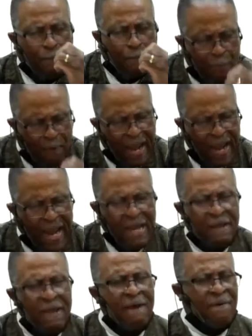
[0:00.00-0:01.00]

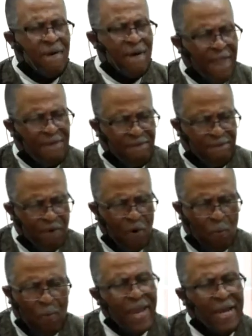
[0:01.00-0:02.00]
praying for other
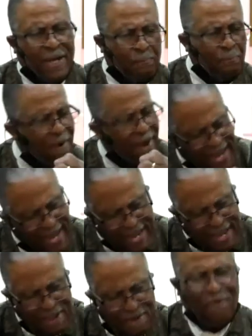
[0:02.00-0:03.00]
folk, we got to pray
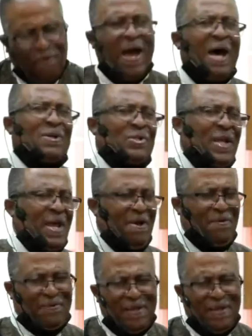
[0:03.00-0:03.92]
for ourselves.